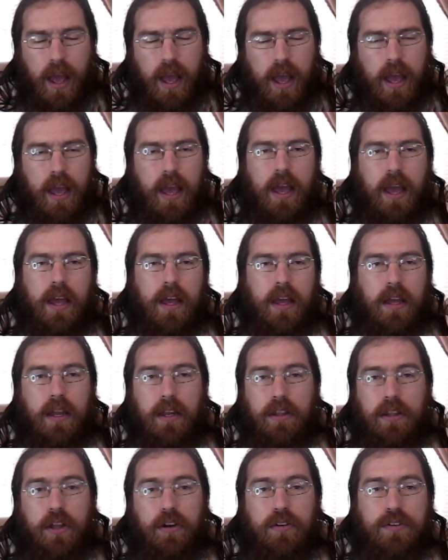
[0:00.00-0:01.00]

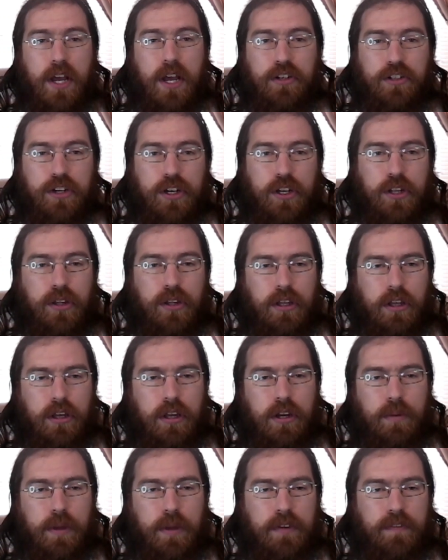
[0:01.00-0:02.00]
And there's actually a
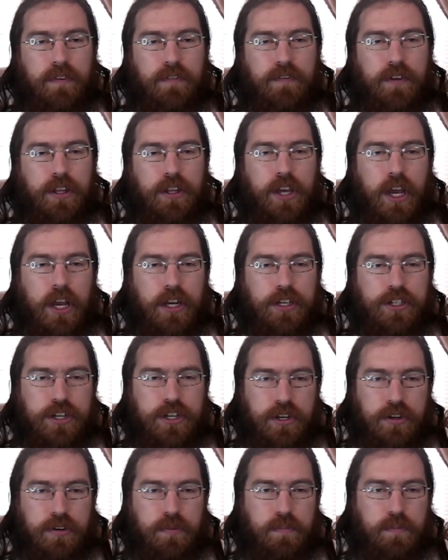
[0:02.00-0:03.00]
little bit of
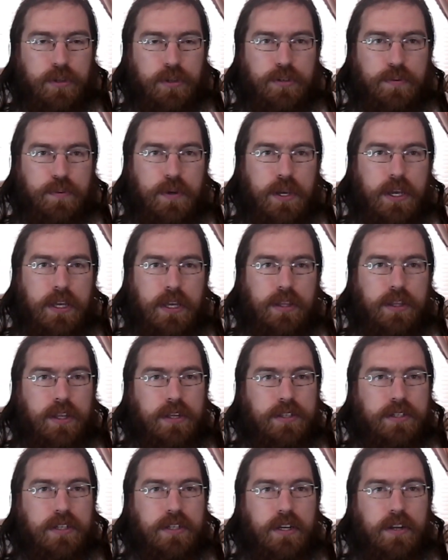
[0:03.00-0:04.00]
affiliation between
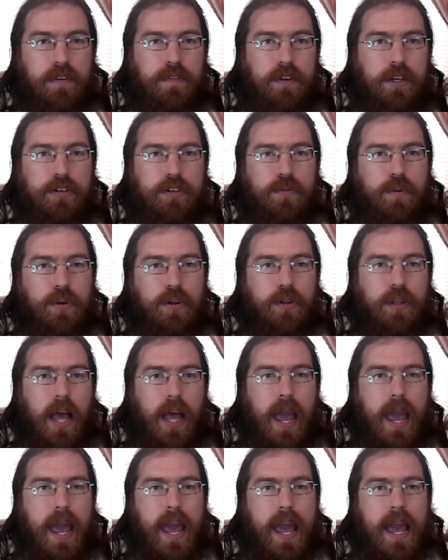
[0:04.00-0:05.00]
this individual
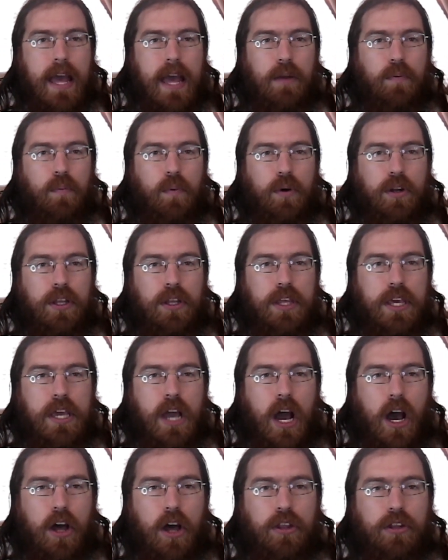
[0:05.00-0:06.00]
and one of
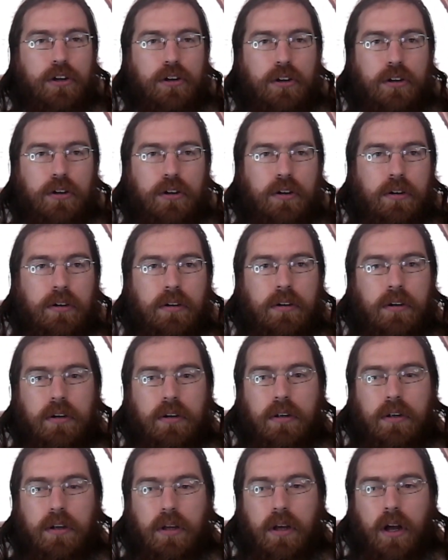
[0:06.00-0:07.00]
the other
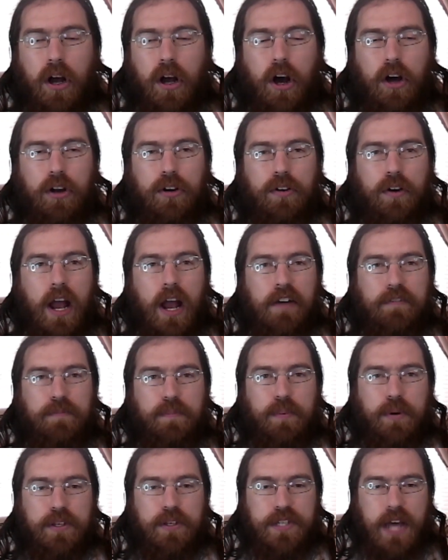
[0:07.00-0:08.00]
autographed
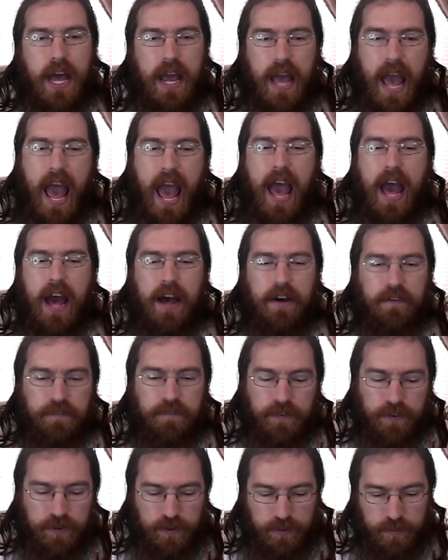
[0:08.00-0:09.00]
books I have.
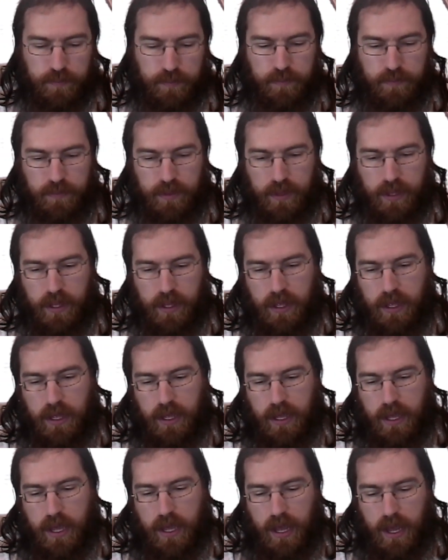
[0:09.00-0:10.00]

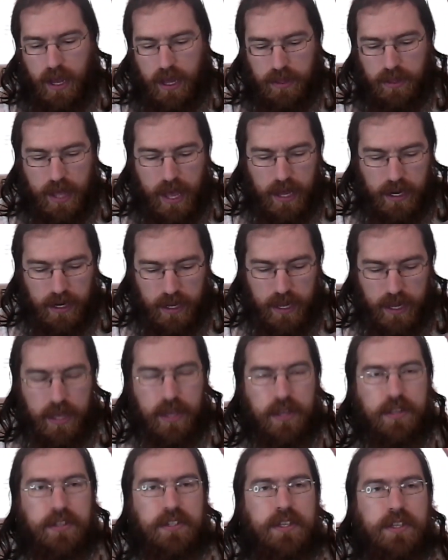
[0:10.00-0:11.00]
And that
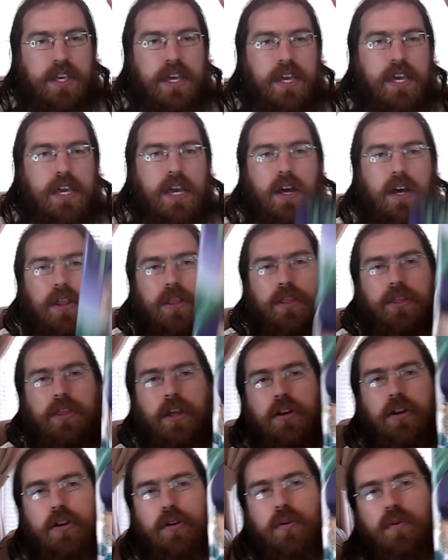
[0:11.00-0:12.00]
is the
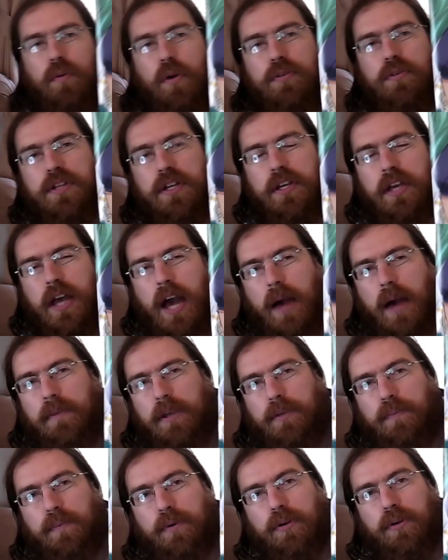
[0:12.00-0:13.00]
Thunder Rosa
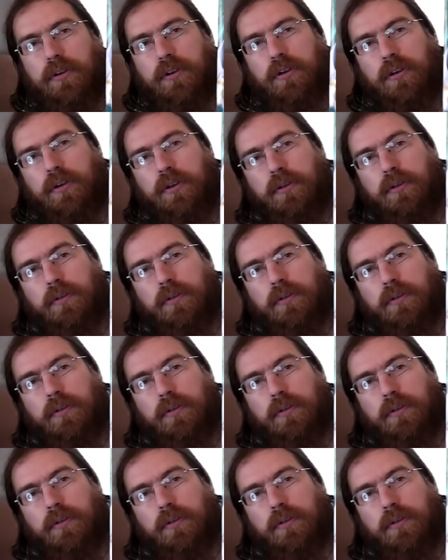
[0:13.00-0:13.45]
comic book.